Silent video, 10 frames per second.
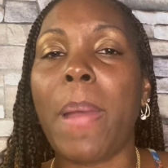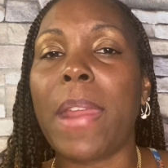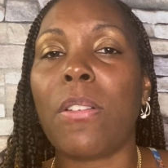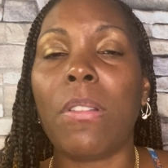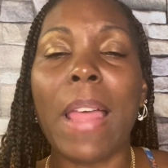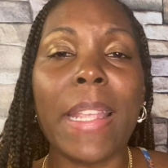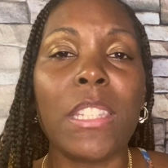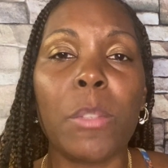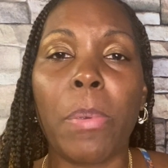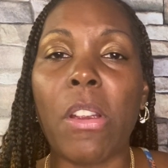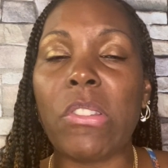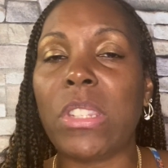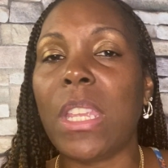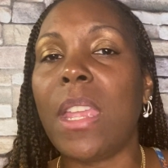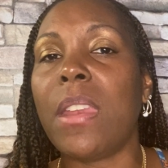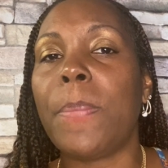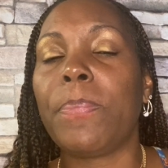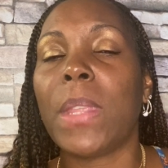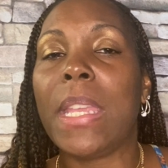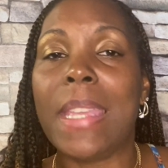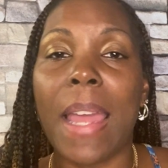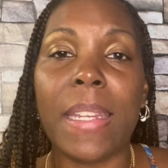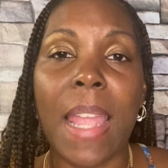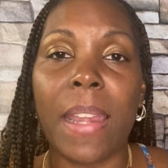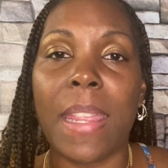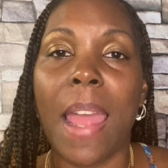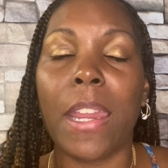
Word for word: I don't like this person yada, yada, yada.